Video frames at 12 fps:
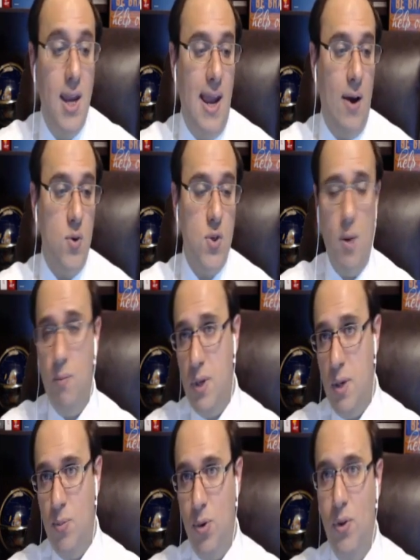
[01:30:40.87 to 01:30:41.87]
Now, some
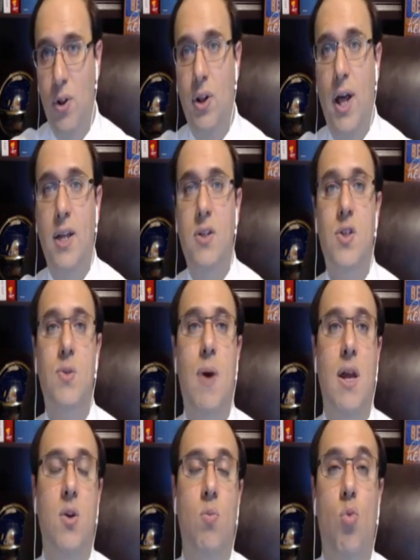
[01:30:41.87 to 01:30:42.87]
people like to
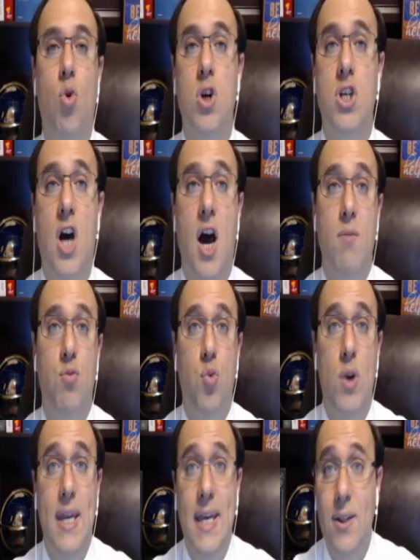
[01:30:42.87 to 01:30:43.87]
spend more time
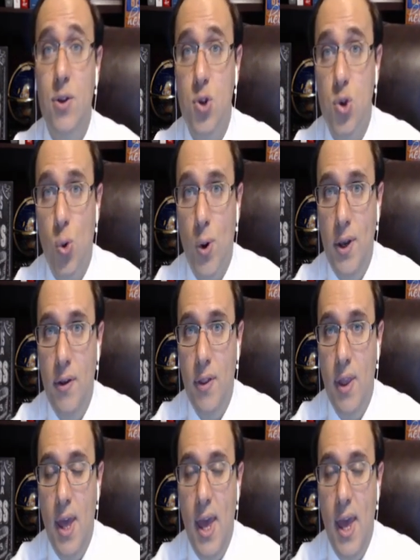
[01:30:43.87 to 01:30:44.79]
reading the story